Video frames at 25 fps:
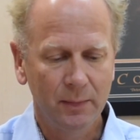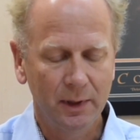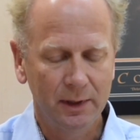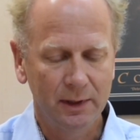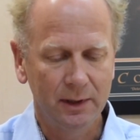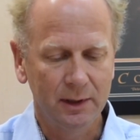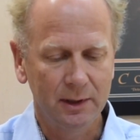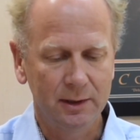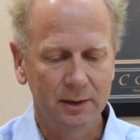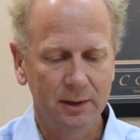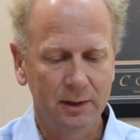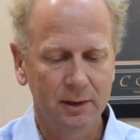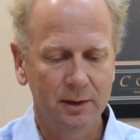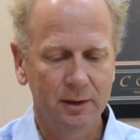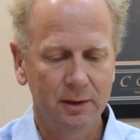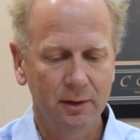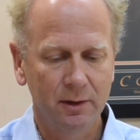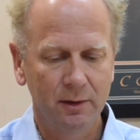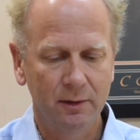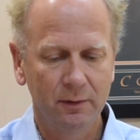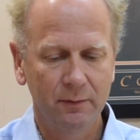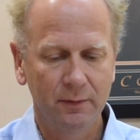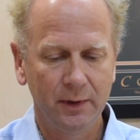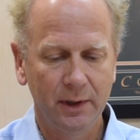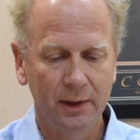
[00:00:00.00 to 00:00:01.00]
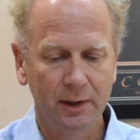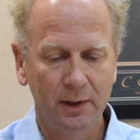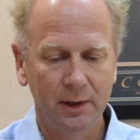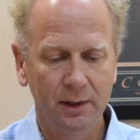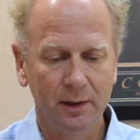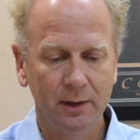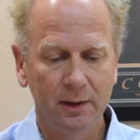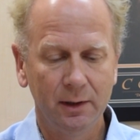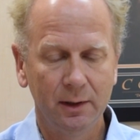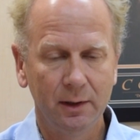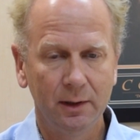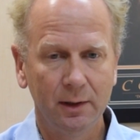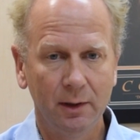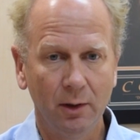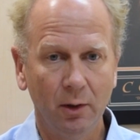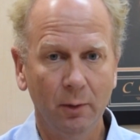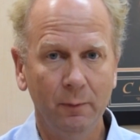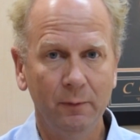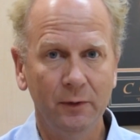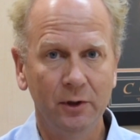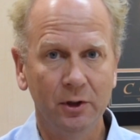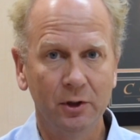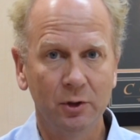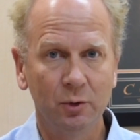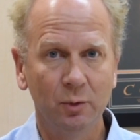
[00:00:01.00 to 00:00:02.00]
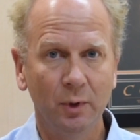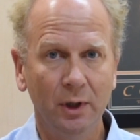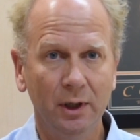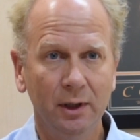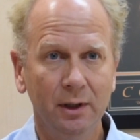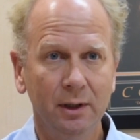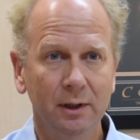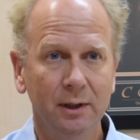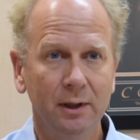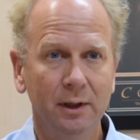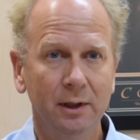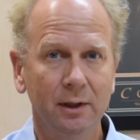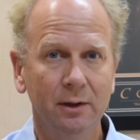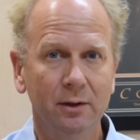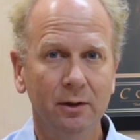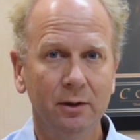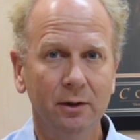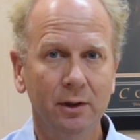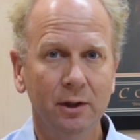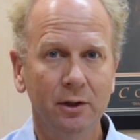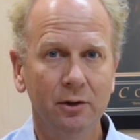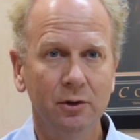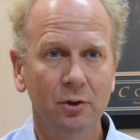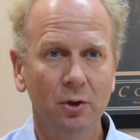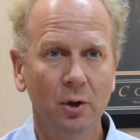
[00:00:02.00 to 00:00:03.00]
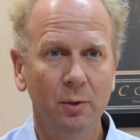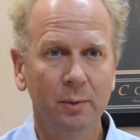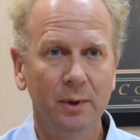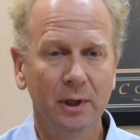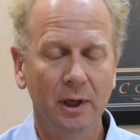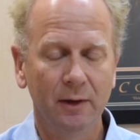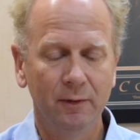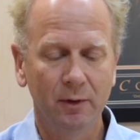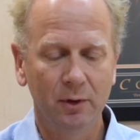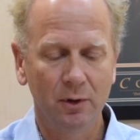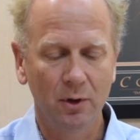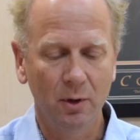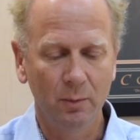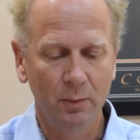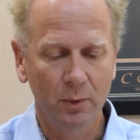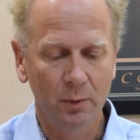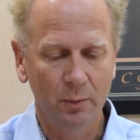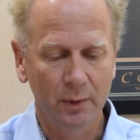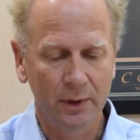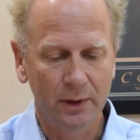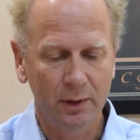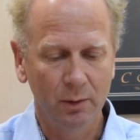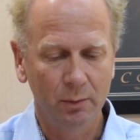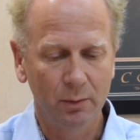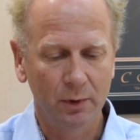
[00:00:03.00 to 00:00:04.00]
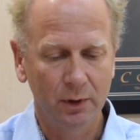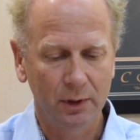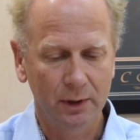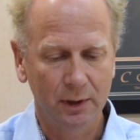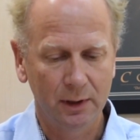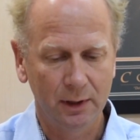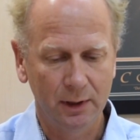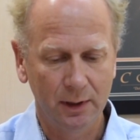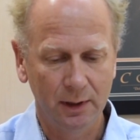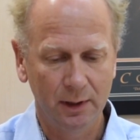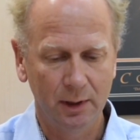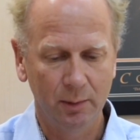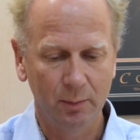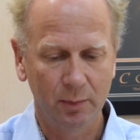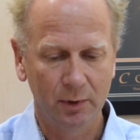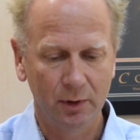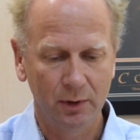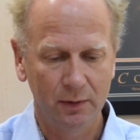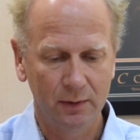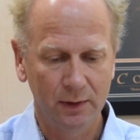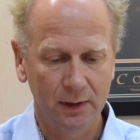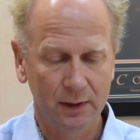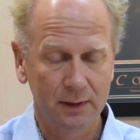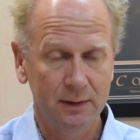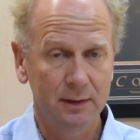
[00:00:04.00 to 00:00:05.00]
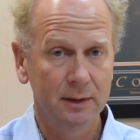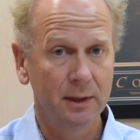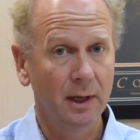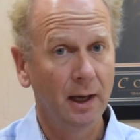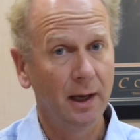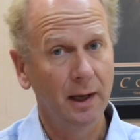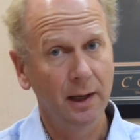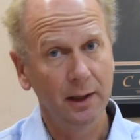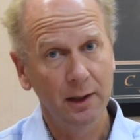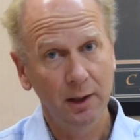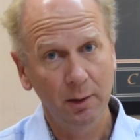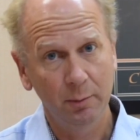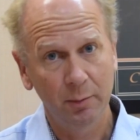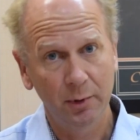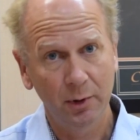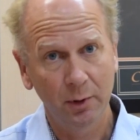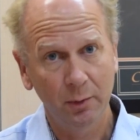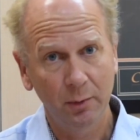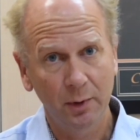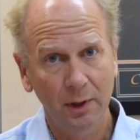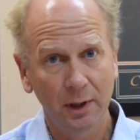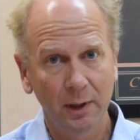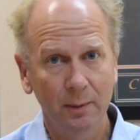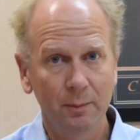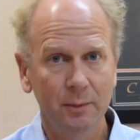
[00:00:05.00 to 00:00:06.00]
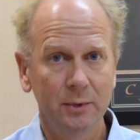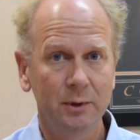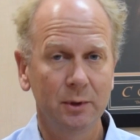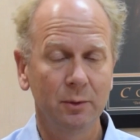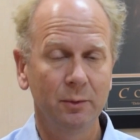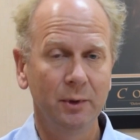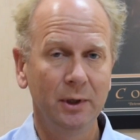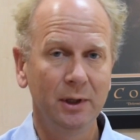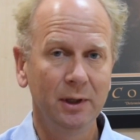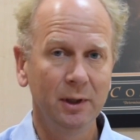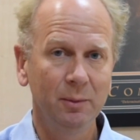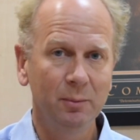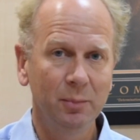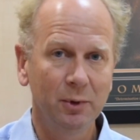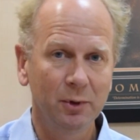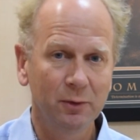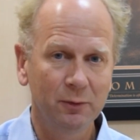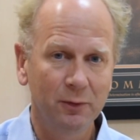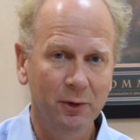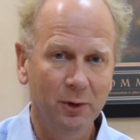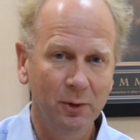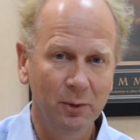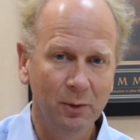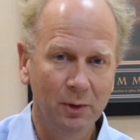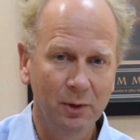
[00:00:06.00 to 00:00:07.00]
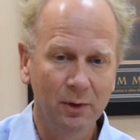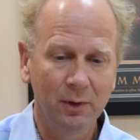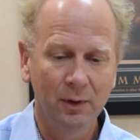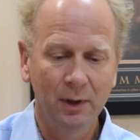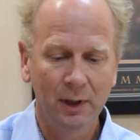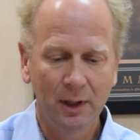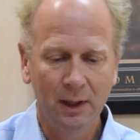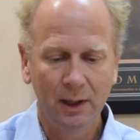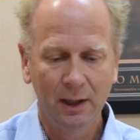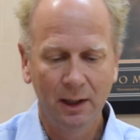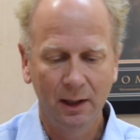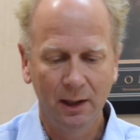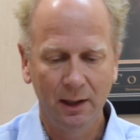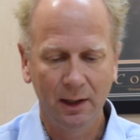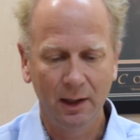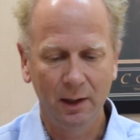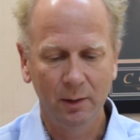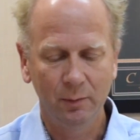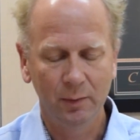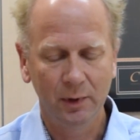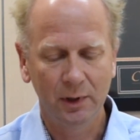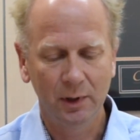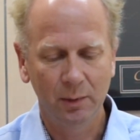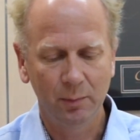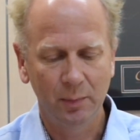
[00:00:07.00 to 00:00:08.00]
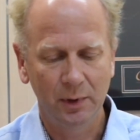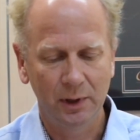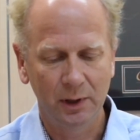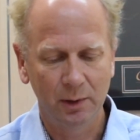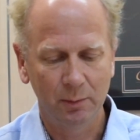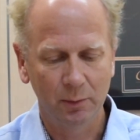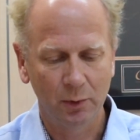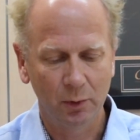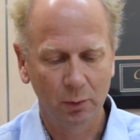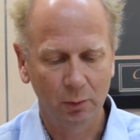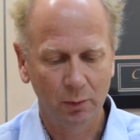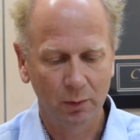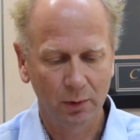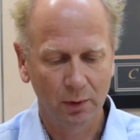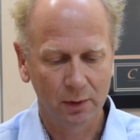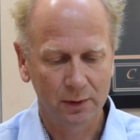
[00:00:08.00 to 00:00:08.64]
but this is a very obvious one that to ensure we have a common way of working in the products and the programs with the portfolio and with the PMO